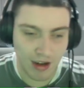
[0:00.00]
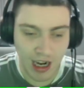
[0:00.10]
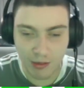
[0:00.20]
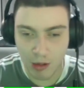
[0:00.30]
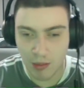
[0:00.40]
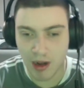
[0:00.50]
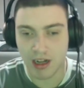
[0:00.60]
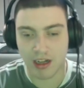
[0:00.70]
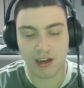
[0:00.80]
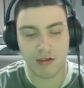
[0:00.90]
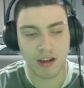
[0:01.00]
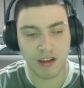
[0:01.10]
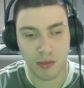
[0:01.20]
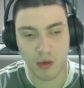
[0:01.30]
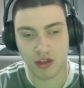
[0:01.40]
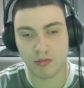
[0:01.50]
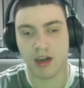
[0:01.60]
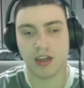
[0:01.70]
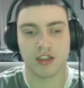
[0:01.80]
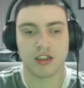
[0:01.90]
We're back with
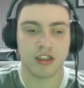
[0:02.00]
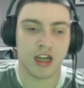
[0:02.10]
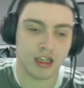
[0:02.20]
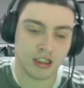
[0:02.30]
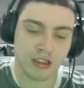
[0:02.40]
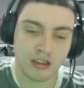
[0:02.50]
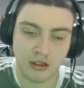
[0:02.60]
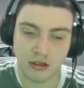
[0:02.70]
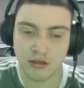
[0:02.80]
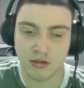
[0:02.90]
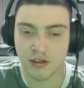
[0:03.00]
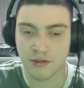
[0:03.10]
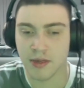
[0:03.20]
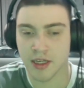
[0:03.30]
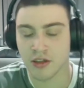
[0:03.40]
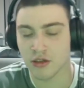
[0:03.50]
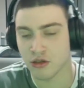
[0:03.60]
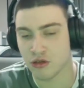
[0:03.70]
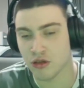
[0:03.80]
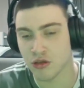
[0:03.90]
post-match reaction to St Mirren